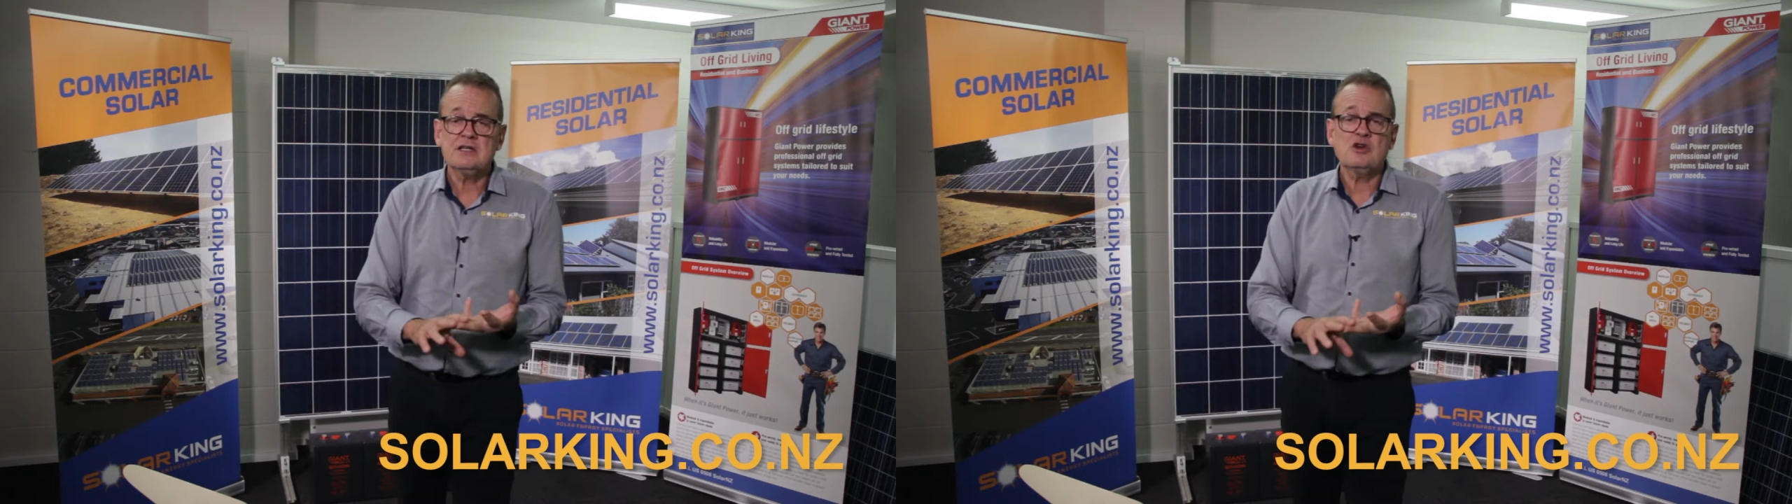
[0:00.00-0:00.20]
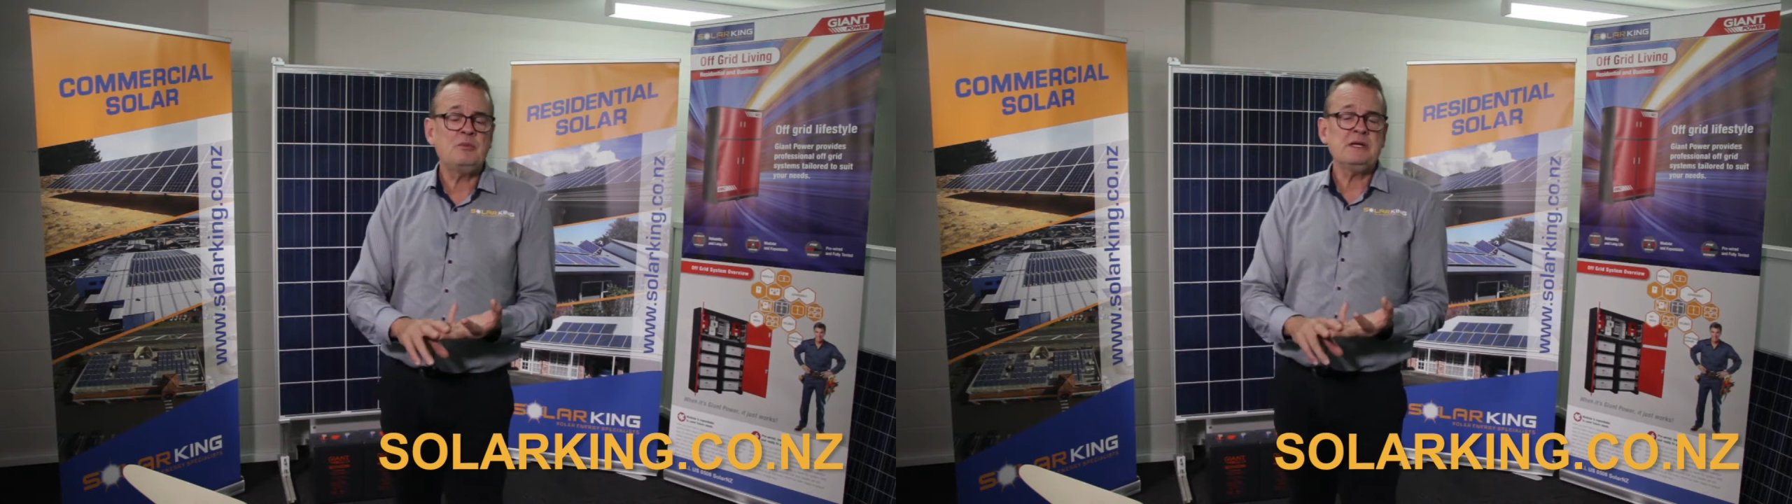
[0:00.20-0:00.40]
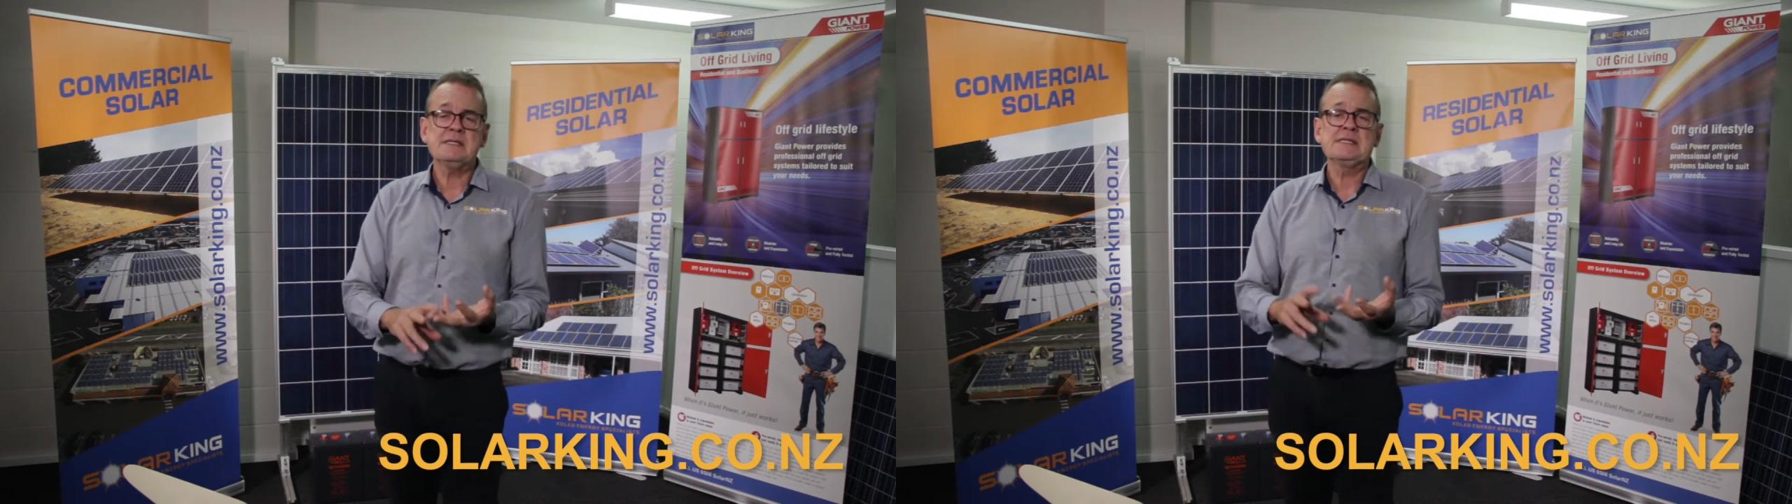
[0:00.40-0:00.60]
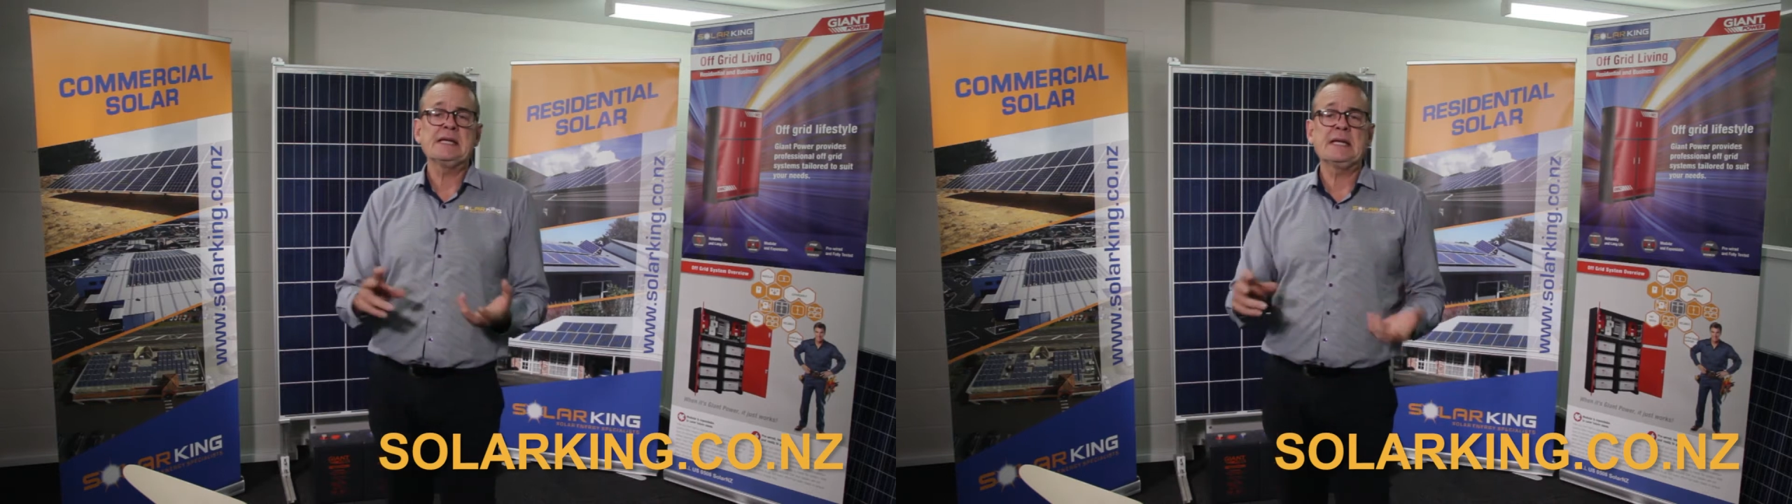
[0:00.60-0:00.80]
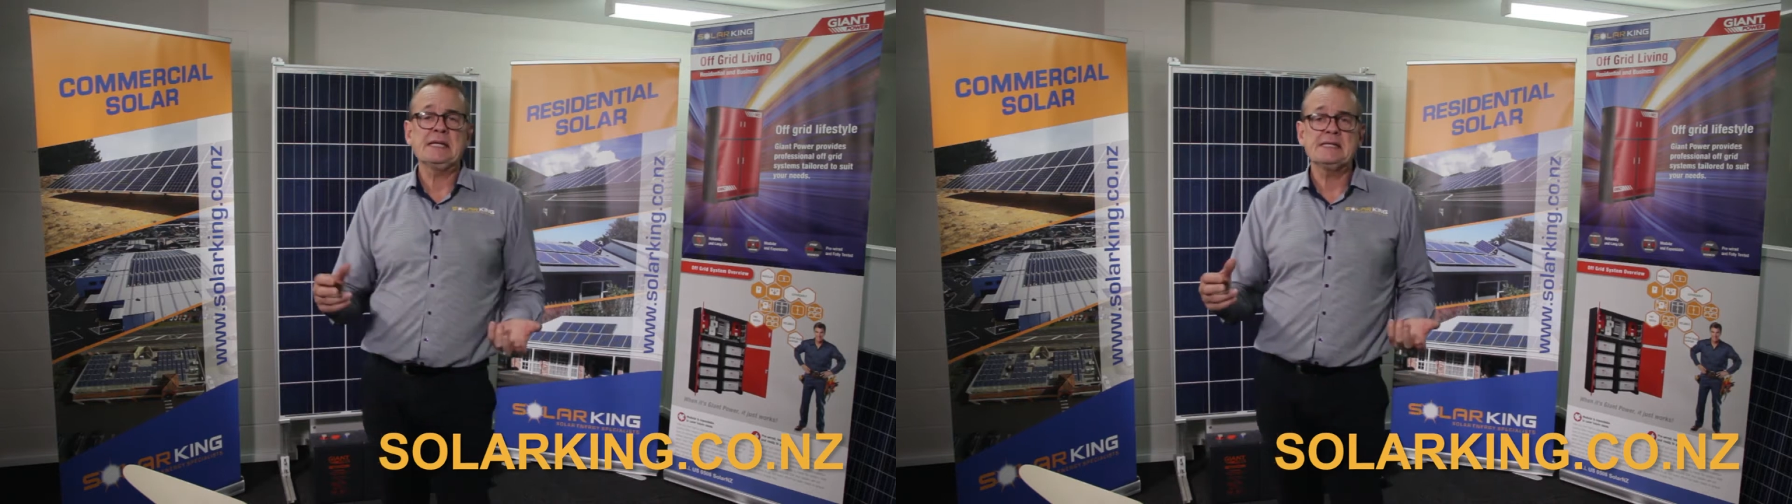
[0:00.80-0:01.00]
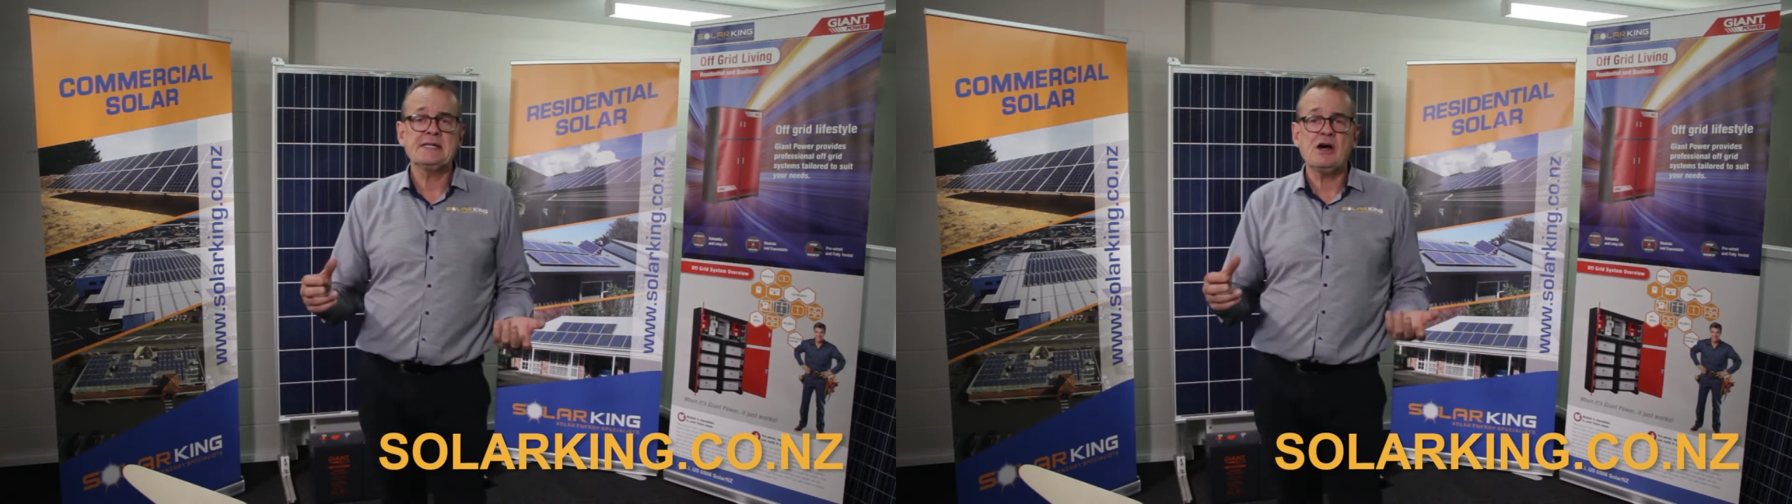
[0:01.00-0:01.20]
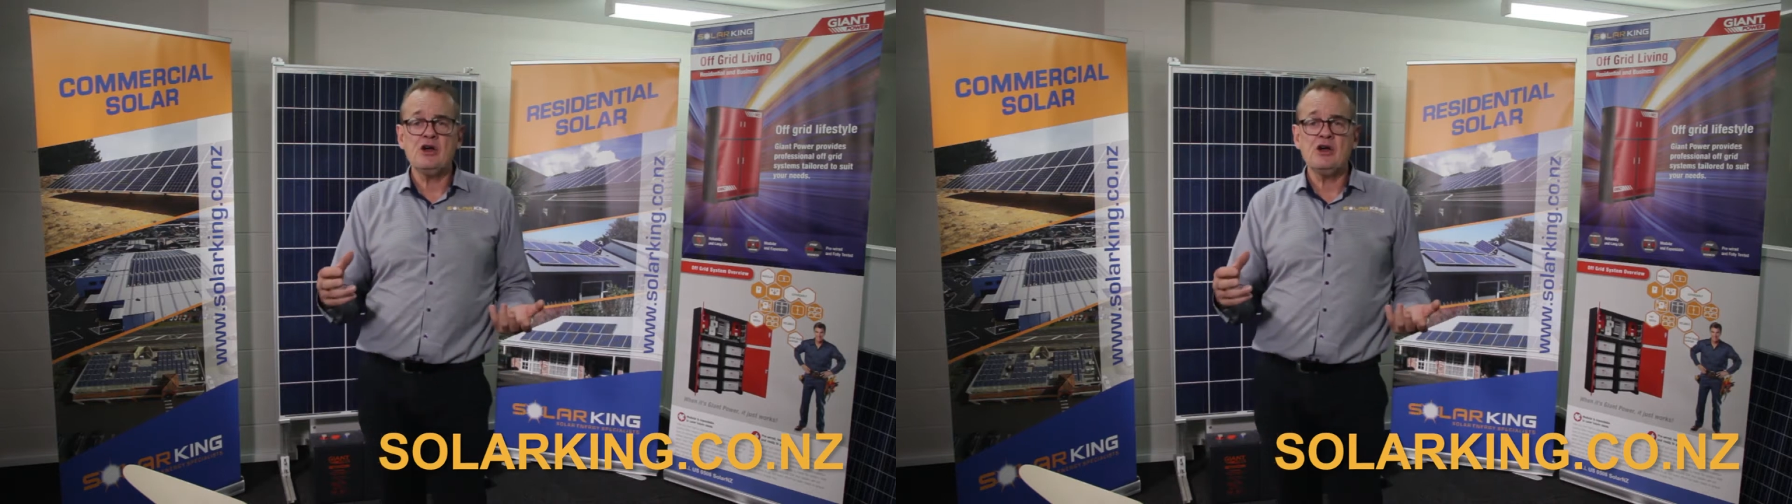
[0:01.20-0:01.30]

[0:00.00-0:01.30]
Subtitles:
it could be as silly as the